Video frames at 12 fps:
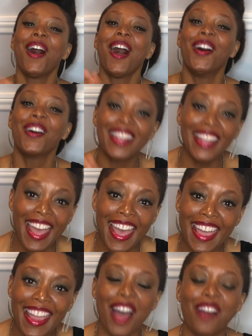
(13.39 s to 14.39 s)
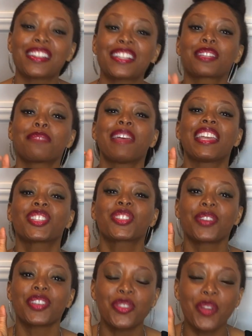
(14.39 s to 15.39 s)
Okay? I wanted to make
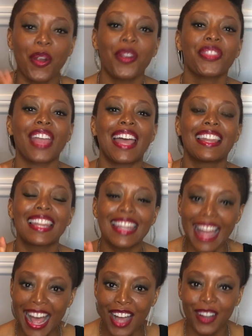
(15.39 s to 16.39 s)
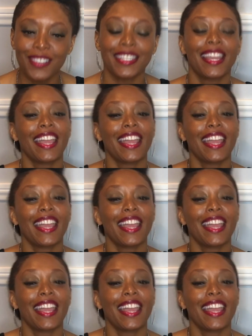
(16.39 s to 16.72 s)
sure you heard that loud